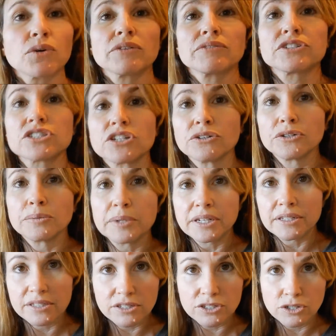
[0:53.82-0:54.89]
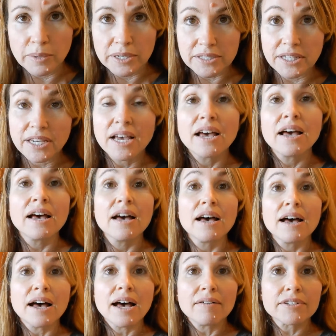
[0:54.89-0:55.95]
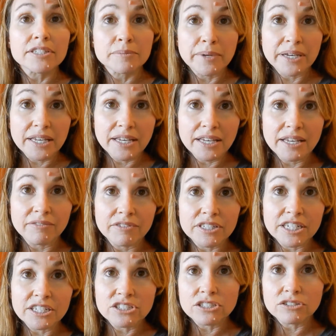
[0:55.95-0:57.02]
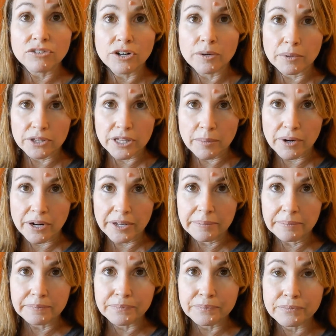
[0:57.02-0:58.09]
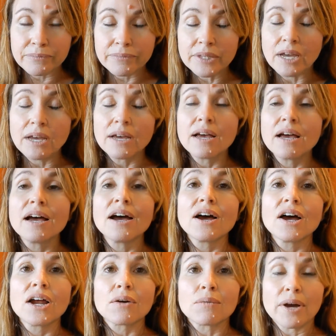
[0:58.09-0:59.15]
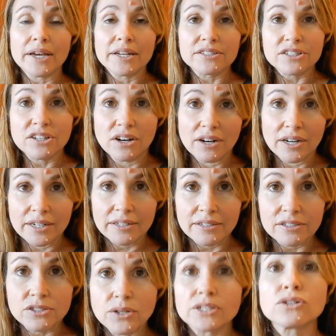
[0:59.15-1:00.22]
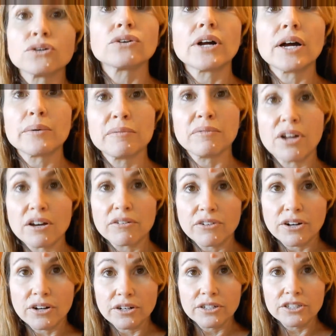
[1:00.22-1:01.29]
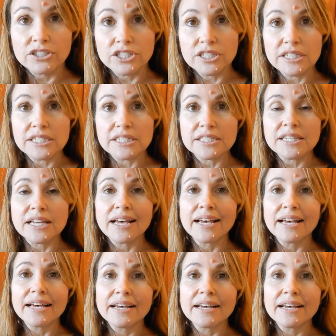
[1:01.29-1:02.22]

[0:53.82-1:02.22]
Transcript: I won't even show you because it's too messy. Evynn's making invitations for her birthday party. Rhyan is gone, so I told her I would vlog for her. She is,